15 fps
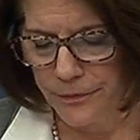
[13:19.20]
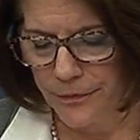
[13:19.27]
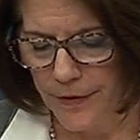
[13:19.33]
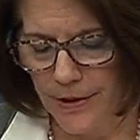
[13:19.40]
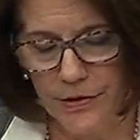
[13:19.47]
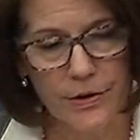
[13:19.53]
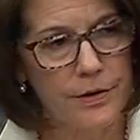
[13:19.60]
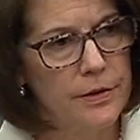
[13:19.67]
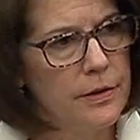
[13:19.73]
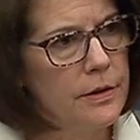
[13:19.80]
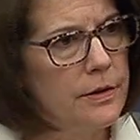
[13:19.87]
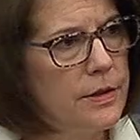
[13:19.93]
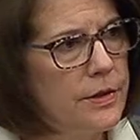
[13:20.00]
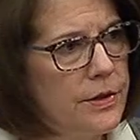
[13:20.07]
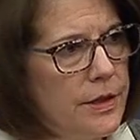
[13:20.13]
This is a
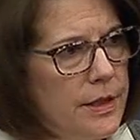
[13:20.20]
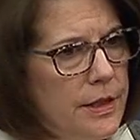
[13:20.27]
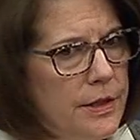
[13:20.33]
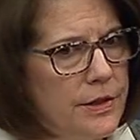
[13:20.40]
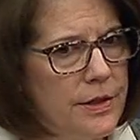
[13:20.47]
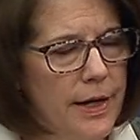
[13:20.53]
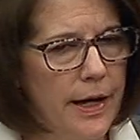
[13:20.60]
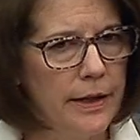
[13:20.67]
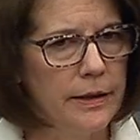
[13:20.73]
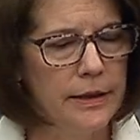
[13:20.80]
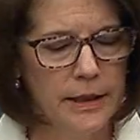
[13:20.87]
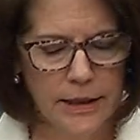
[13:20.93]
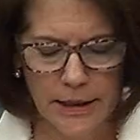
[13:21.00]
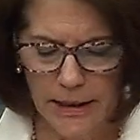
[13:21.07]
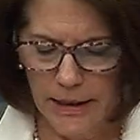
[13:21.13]
disease that
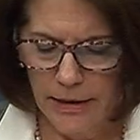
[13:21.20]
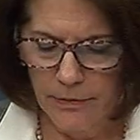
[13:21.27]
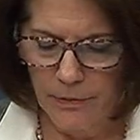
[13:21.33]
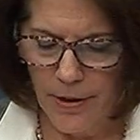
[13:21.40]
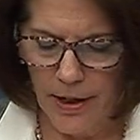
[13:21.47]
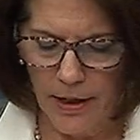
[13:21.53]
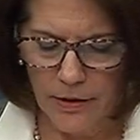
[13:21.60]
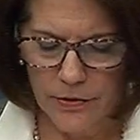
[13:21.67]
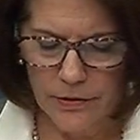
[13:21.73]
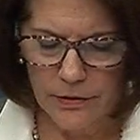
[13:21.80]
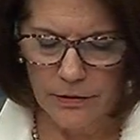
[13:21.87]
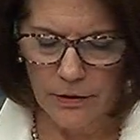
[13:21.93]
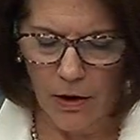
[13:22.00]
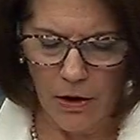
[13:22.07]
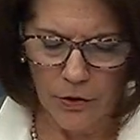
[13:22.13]

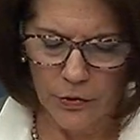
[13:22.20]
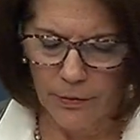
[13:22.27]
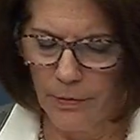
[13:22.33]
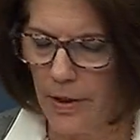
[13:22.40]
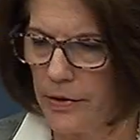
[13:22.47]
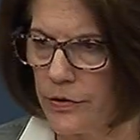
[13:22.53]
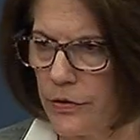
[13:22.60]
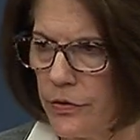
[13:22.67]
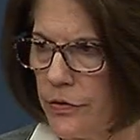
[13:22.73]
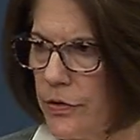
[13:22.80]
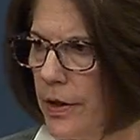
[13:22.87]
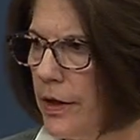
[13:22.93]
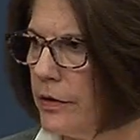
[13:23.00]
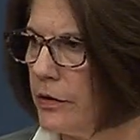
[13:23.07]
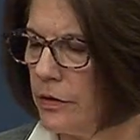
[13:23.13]
impacts all her muscles
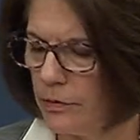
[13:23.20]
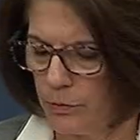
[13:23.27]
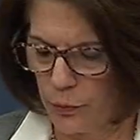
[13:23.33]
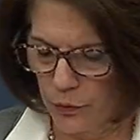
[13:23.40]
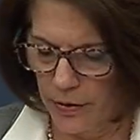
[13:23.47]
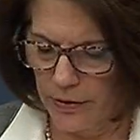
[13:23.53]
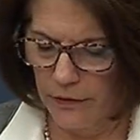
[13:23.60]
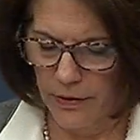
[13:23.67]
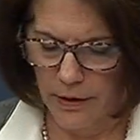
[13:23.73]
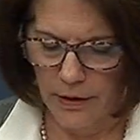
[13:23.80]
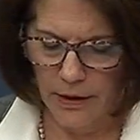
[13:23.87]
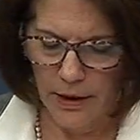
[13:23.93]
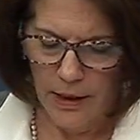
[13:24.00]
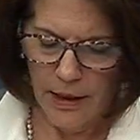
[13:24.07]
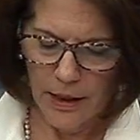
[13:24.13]
and her breathing,
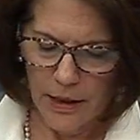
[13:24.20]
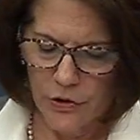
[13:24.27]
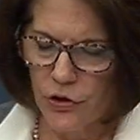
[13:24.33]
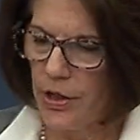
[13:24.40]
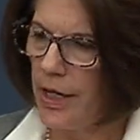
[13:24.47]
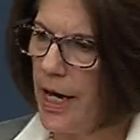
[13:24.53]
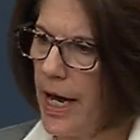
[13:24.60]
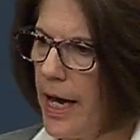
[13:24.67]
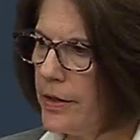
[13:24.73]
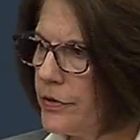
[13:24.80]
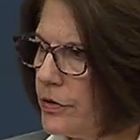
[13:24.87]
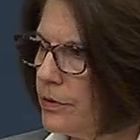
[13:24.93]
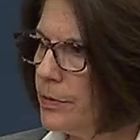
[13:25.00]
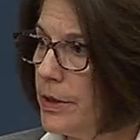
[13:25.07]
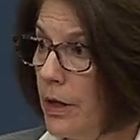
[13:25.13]
and she has
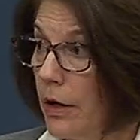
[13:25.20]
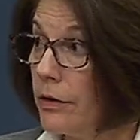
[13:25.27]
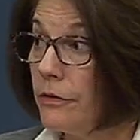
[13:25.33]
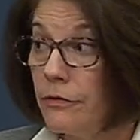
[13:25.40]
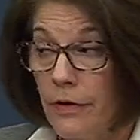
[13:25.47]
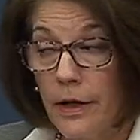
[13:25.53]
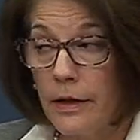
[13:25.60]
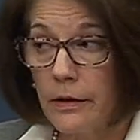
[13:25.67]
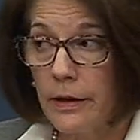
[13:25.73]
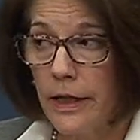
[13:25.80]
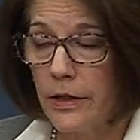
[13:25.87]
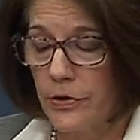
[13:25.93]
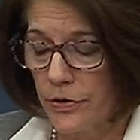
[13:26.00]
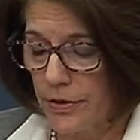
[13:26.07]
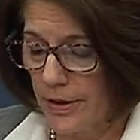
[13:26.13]
to be on a
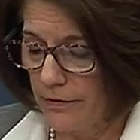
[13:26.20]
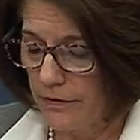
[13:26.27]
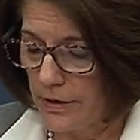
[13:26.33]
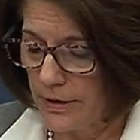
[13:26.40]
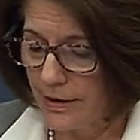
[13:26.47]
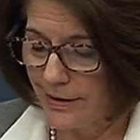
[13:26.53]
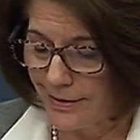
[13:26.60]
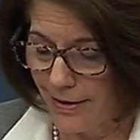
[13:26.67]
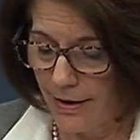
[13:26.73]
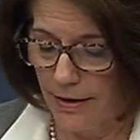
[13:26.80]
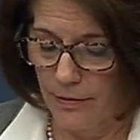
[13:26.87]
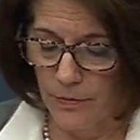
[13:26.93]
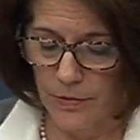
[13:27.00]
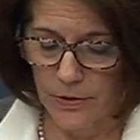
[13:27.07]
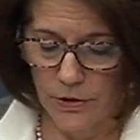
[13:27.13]
ventilator 7
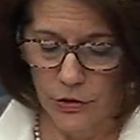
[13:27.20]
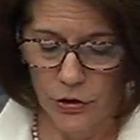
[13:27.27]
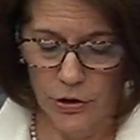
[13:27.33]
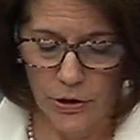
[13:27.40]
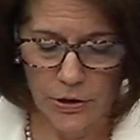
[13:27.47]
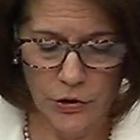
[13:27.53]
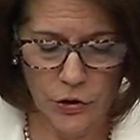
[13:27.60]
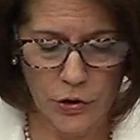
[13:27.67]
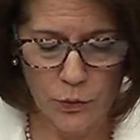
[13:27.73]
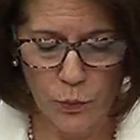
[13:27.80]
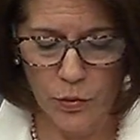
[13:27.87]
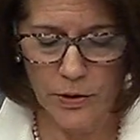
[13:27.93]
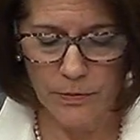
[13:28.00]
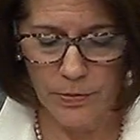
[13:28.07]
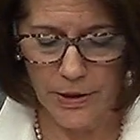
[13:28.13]
times. She
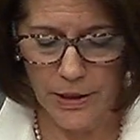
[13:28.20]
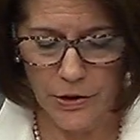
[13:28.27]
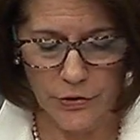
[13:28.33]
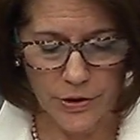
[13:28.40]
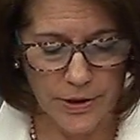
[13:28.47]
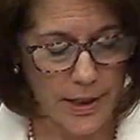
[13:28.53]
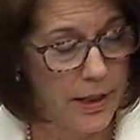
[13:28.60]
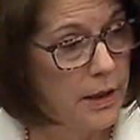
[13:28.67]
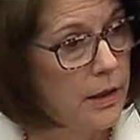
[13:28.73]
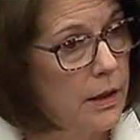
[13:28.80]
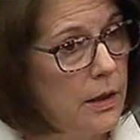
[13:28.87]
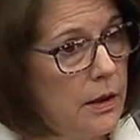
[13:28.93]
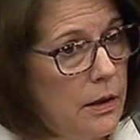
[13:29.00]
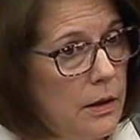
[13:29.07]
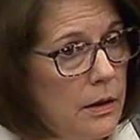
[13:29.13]
wouldn't be here today
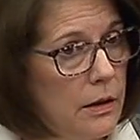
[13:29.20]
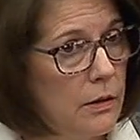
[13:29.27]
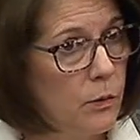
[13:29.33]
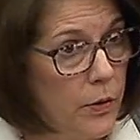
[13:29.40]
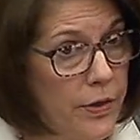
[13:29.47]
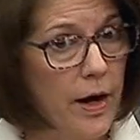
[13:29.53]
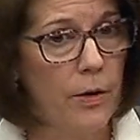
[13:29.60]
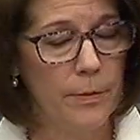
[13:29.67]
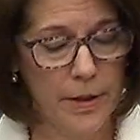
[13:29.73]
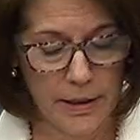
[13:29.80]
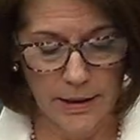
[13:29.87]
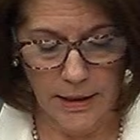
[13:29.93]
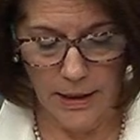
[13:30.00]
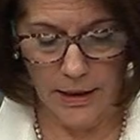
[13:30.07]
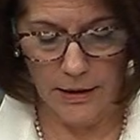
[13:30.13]
without
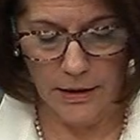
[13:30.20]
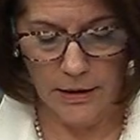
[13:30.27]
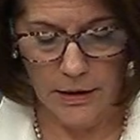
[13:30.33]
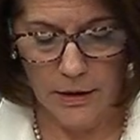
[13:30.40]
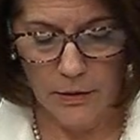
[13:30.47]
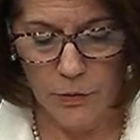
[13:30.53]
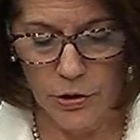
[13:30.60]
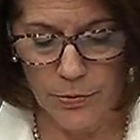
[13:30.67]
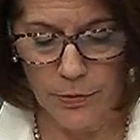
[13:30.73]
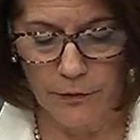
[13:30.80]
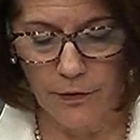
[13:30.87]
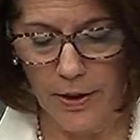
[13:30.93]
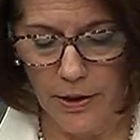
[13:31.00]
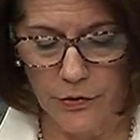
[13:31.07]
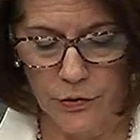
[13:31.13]
Medicaid, which
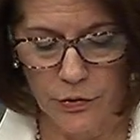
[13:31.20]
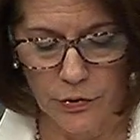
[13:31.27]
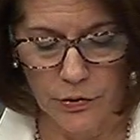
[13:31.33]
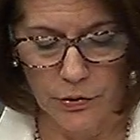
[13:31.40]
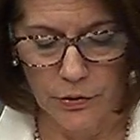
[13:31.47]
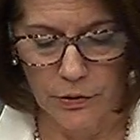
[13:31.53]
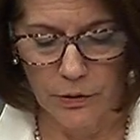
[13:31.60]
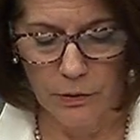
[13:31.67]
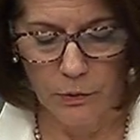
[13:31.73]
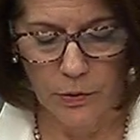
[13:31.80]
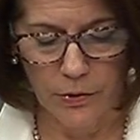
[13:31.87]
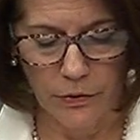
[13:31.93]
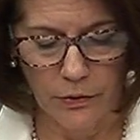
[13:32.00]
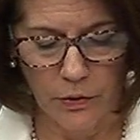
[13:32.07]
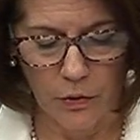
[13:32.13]
provides her
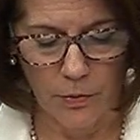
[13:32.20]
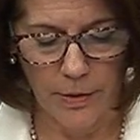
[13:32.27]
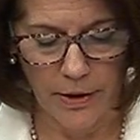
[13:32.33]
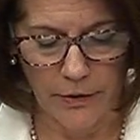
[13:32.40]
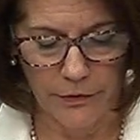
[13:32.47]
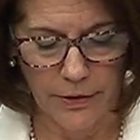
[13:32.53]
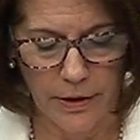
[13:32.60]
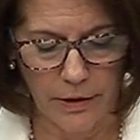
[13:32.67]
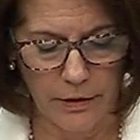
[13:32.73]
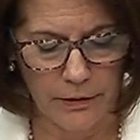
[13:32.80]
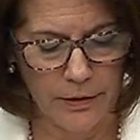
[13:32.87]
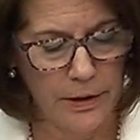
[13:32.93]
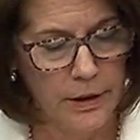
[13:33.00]
with home health care.